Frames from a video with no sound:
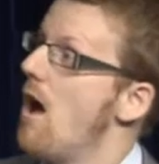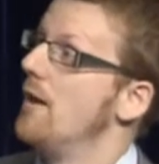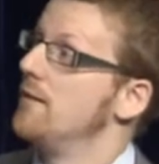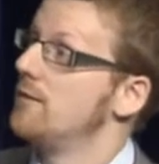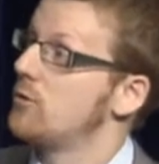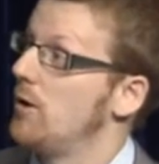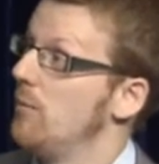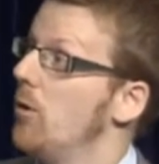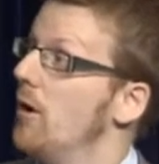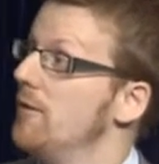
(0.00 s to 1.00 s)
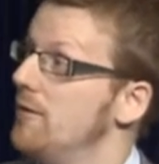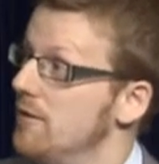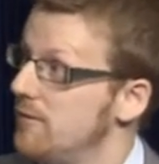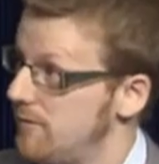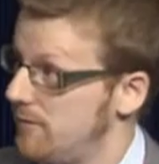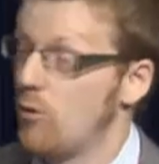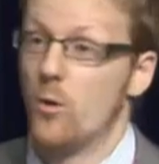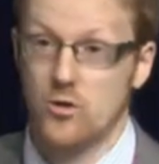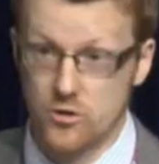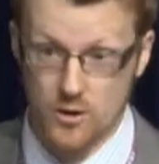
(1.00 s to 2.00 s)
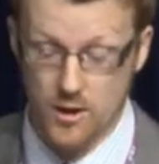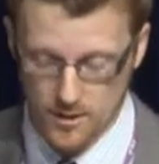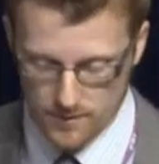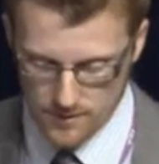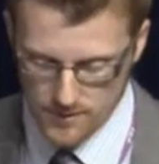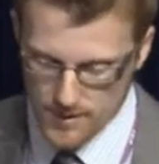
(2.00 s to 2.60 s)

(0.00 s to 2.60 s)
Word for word: and described by this equation here,